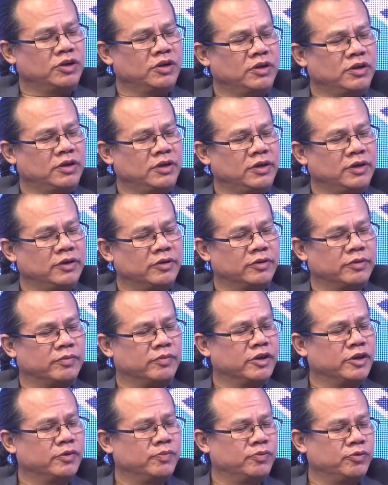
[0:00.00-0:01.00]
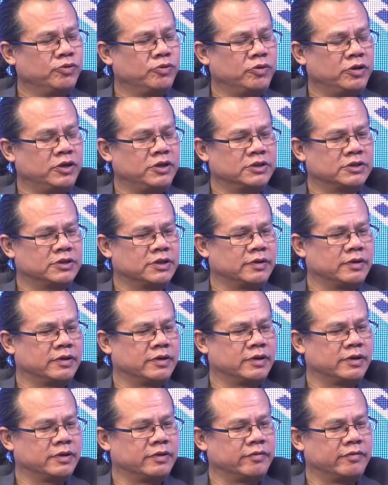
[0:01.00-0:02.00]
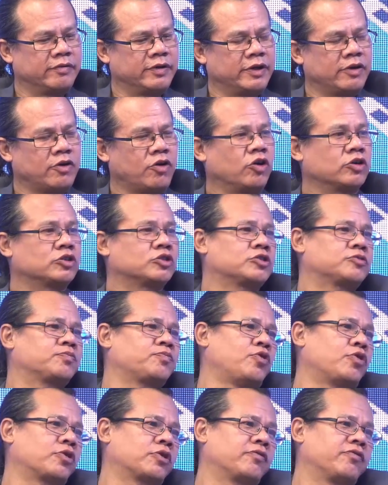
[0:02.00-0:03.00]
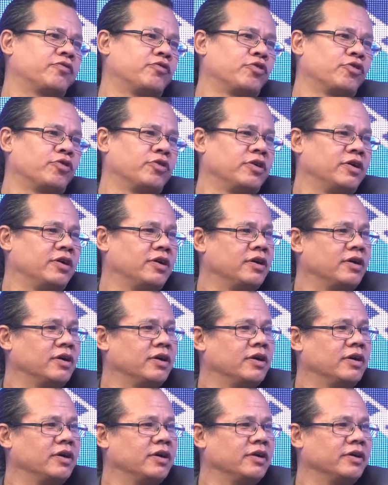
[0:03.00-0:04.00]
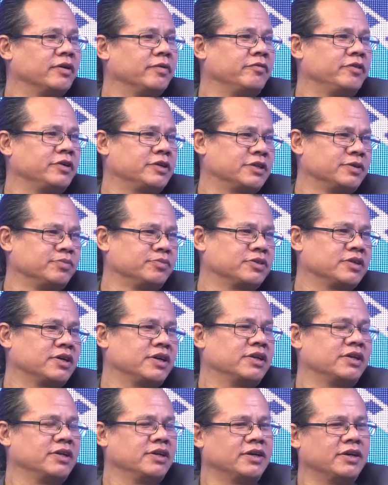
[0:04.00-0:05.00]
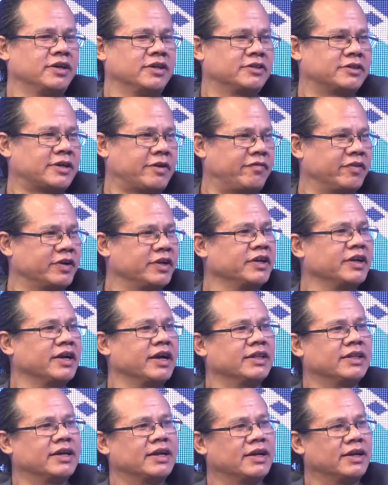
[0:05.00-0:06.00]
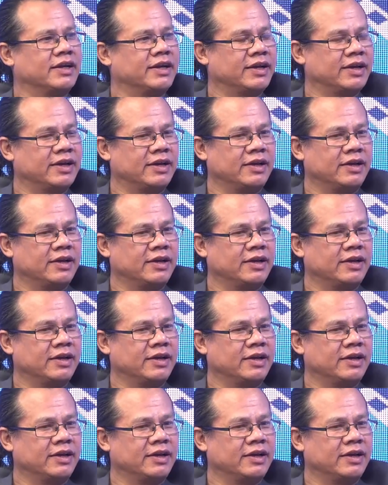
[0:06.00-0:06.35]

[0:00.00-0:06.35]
the Manipur is a very hot spot for uh, victims, uh, trafficking. Mm.